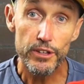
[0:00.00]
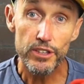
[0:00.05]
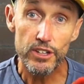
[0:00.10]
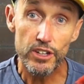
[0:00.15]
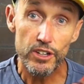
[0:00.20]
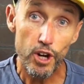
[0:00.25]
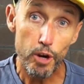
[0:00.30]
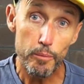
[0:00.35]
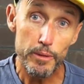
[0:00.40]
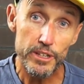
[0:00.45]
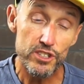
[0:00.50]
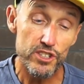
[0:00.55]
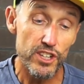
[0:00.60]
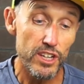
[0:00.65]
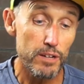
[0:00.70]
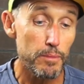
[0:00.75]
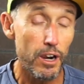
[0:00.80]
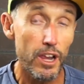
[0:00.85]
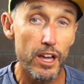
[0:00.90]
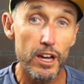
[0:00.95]
in the comments
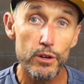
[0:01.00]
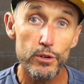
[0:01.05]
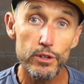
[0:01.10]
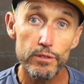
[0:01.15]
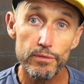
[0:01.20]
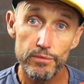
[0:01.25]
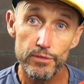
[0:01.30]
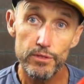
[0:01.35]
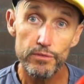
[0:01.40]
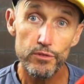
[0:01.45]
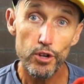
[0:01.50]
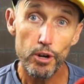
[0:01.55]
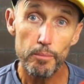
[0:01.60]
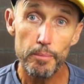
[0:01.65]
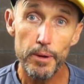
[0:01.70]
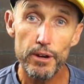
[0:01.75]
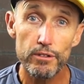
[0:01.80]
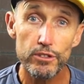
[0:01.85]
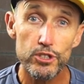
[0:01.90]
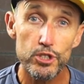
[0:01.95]
down below if you've got a
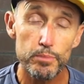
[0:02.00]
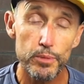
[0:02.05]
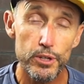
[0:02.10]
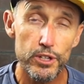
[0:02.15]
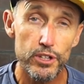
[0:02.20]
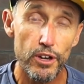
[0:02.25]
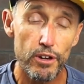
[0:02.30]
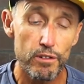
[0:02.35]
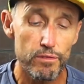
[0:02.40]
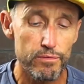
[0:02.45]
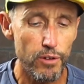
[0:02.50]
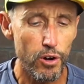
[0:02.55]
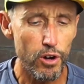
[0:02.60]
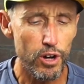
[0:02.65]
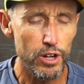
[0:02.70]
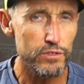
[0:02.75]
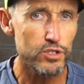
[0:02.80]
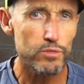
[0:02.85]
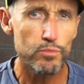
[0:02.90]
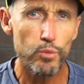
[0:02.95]
pair of the Speedgoat
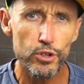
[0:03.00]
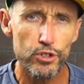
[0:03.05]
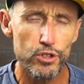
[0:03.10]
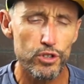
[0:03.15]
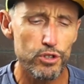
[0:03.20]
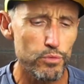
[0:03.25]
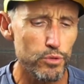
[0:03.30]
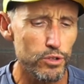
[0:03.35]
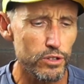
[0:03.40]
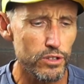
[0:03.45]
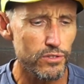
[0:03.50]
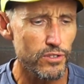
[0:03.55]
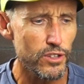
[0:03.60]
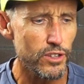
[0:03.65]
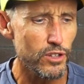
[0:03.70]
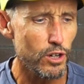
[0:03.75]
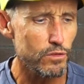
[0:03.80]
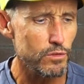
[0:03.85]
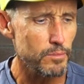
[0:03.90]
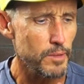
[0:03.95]
5s and what you really
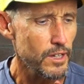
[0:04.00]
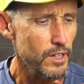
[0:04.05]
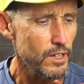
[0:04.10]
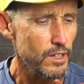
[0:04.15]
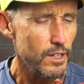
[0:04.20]
think of them.